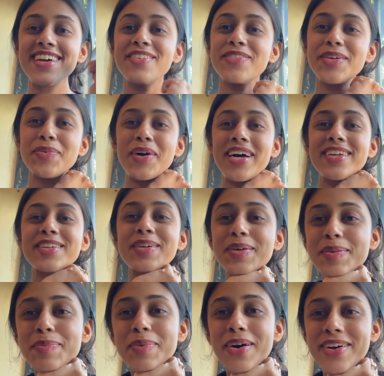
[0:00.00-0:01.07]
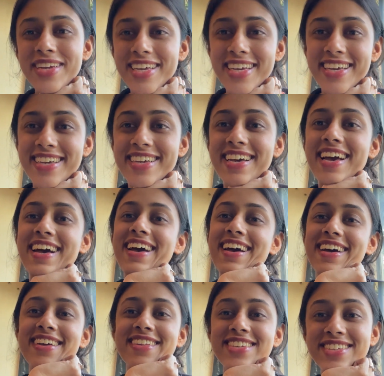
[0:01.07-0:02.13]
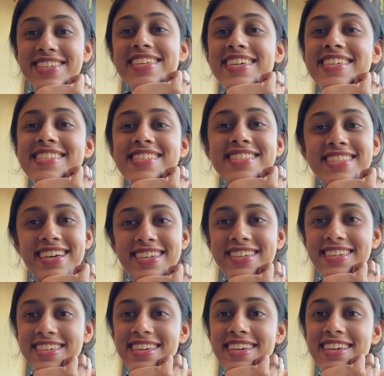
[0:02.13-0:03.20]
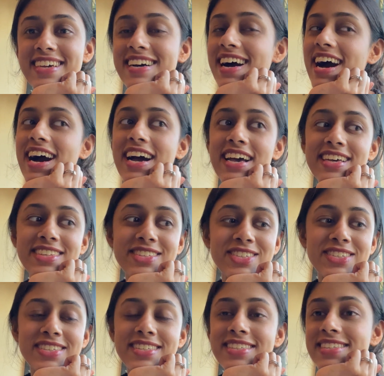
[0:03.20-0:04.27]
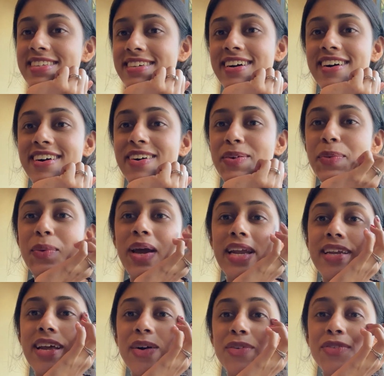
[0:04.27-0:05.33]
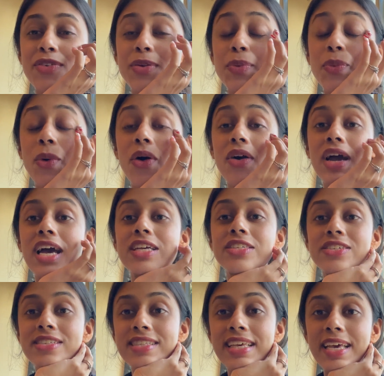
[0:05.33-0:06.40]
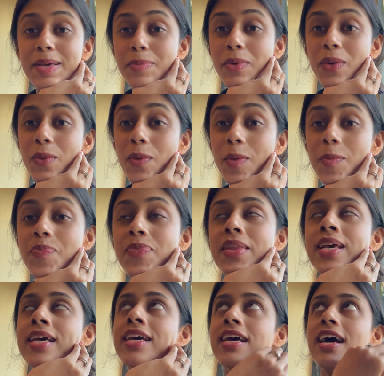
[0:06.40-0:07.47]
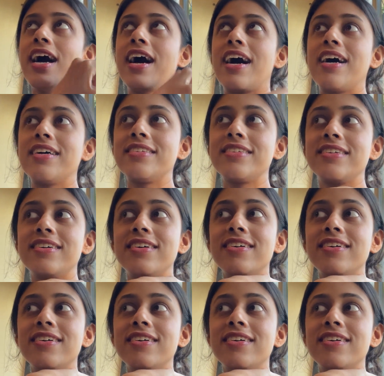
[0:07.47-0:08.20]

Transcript: everyone, good morning, and today is a Sunday. I just went down for a walk. I just came home, and